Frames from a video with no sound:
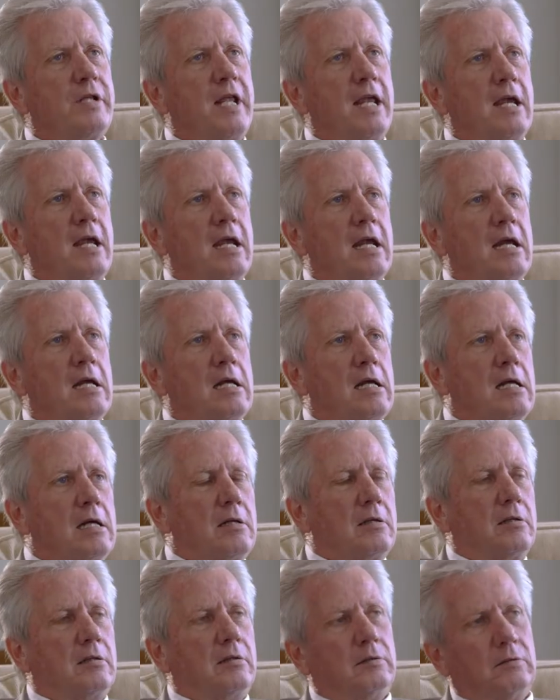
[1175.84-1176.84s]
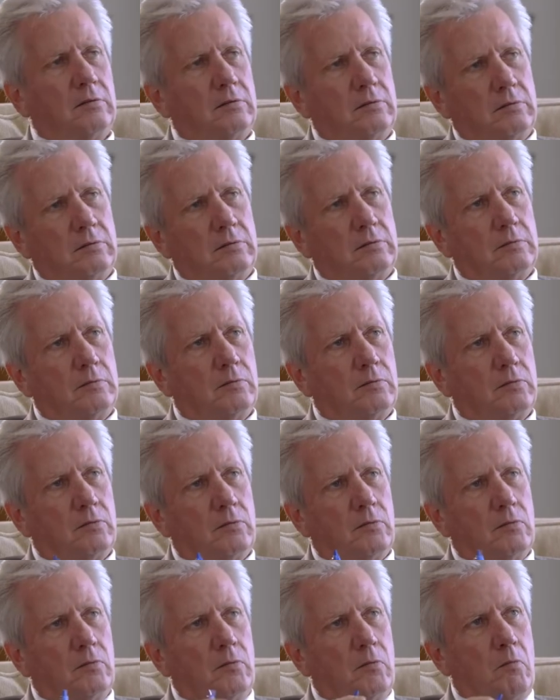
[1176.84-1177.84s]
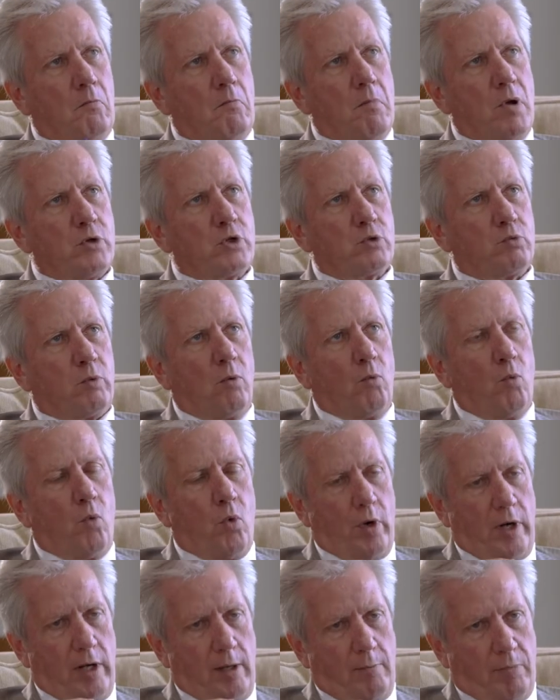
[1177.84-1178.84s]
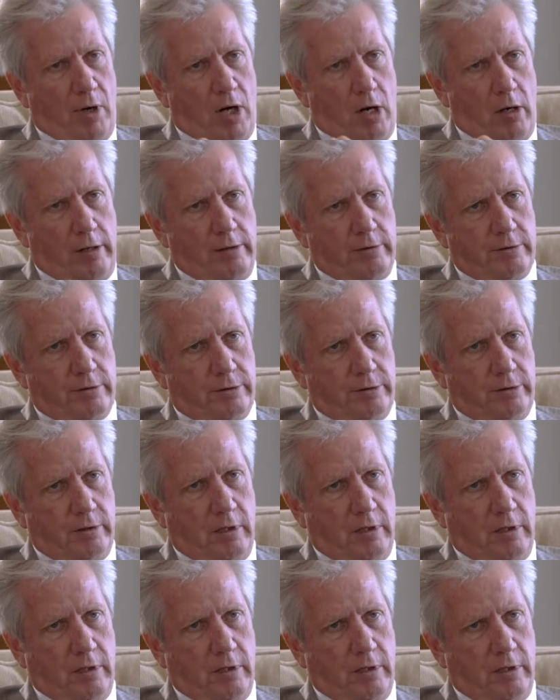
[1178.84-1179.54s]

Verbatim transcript: the most rewarding part